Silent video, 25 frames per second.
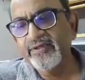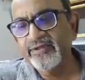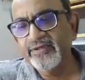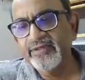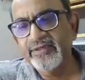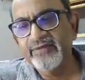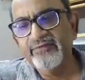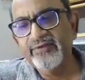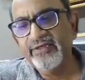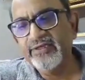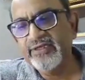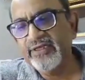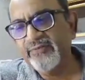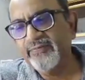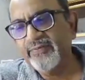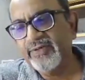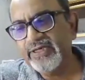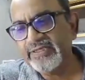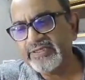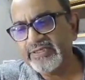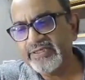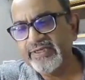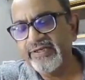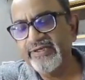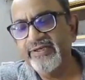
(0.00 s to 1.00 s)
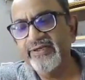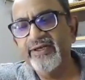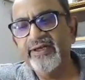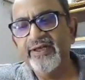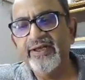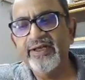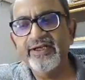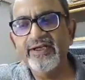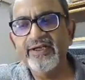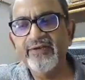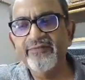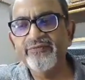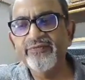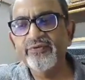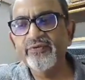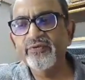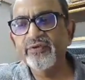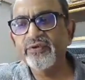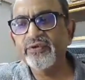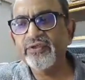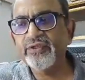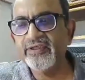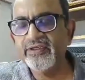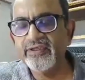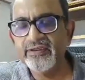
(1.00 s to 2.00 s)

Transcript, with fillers: They will keep asking, and if you are